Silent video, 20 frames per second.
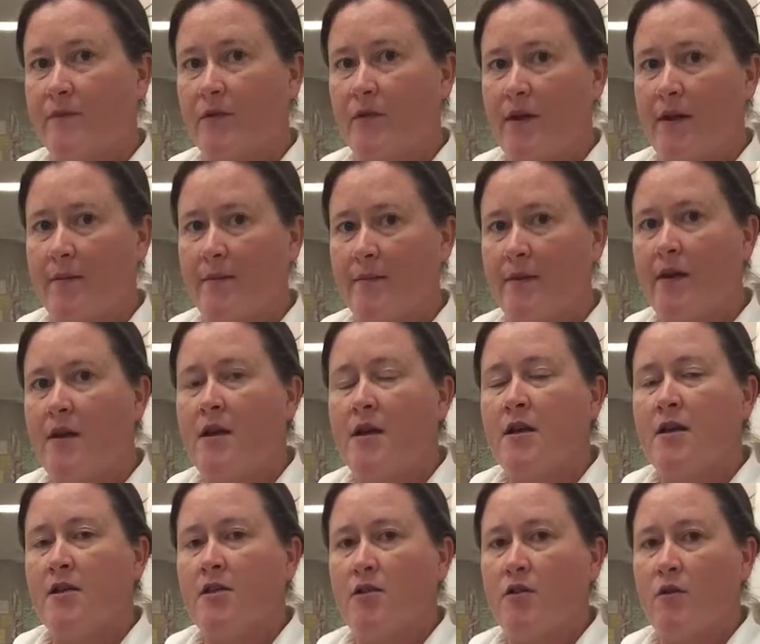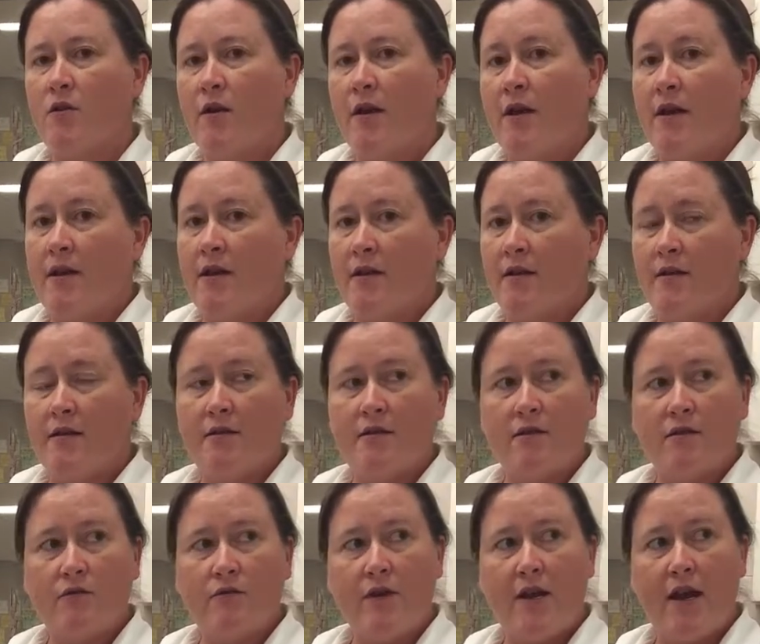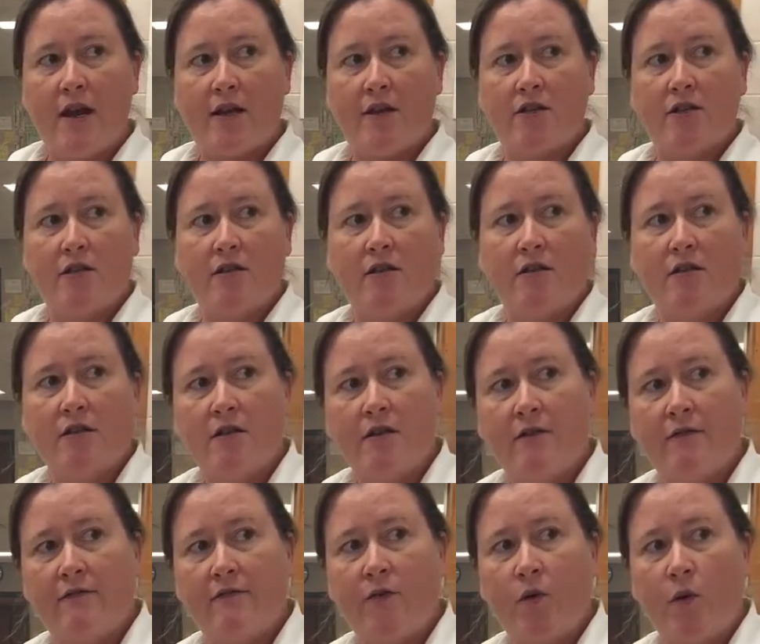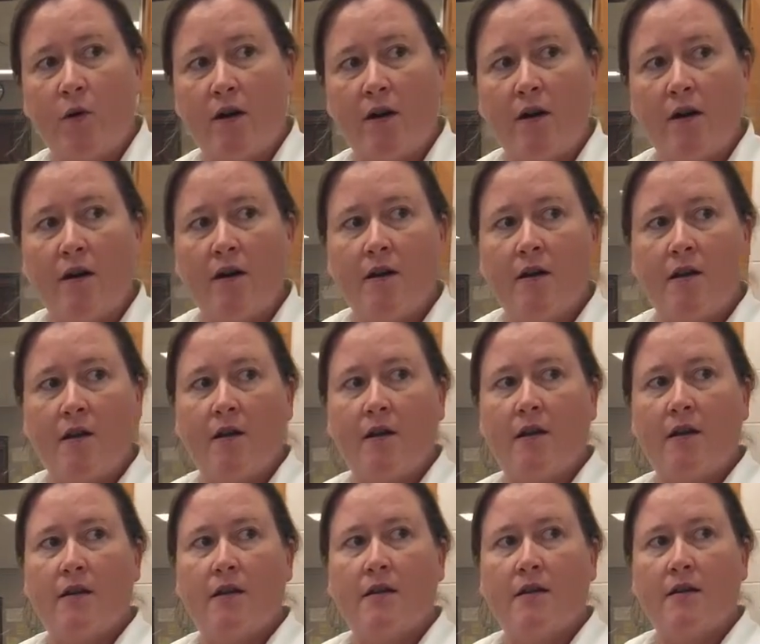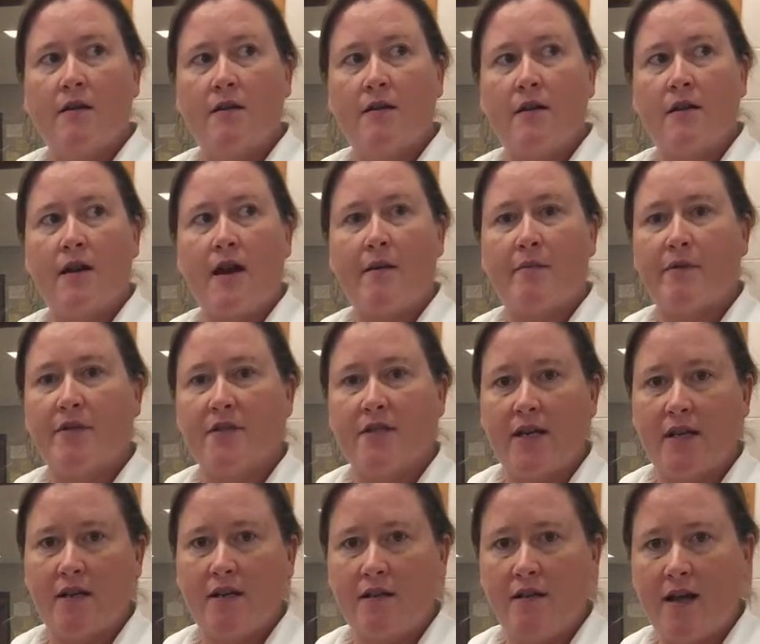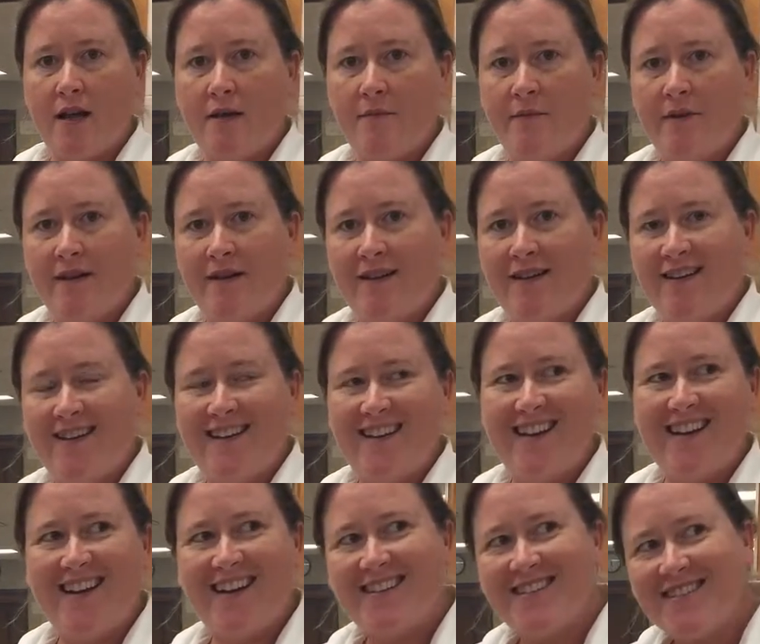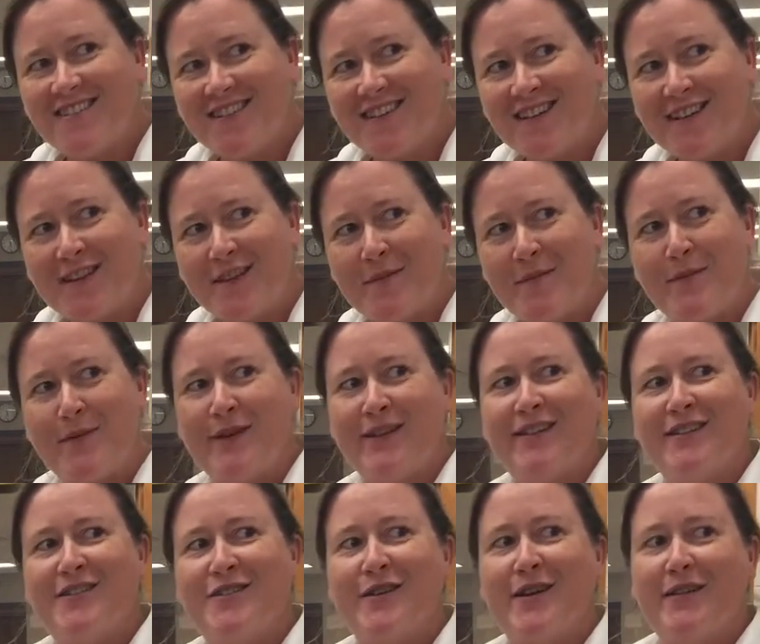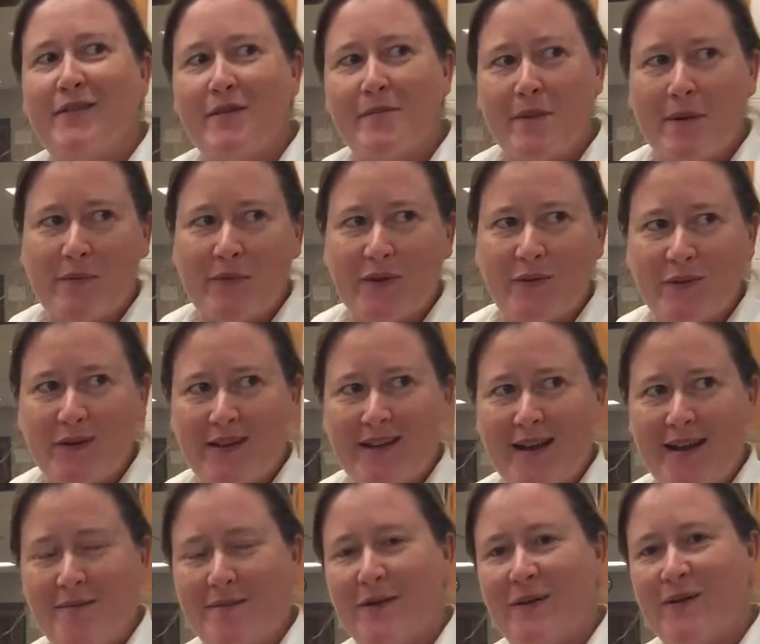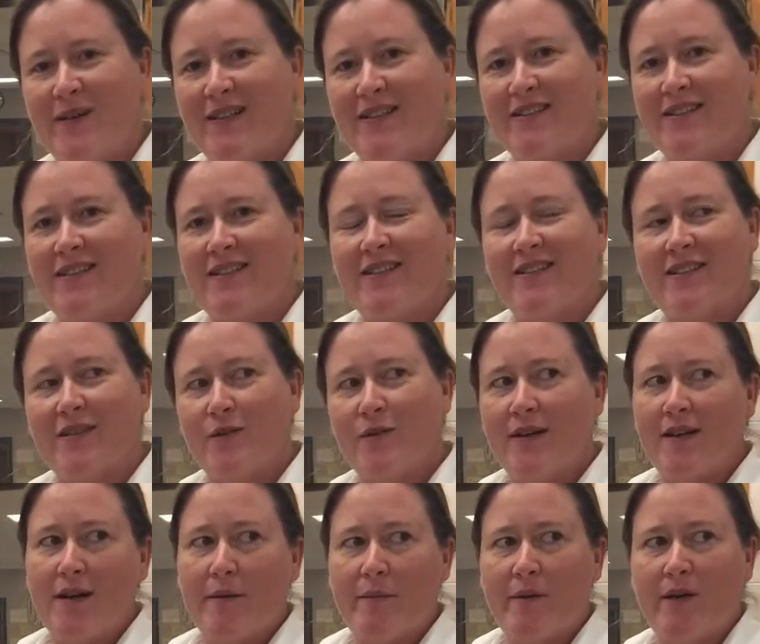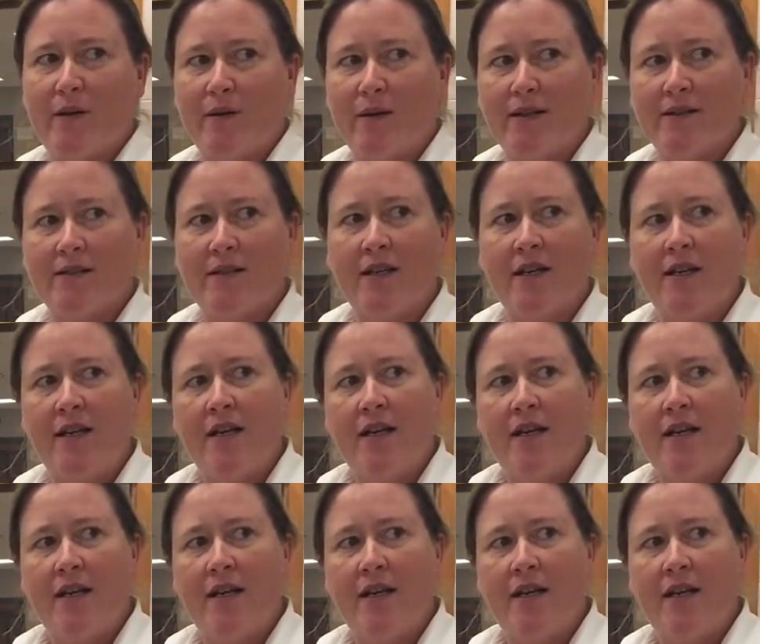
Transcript: Okay, so this is reaction four in the copper cycle lab. I had to look at the board so I remembered what name it was or what number it was.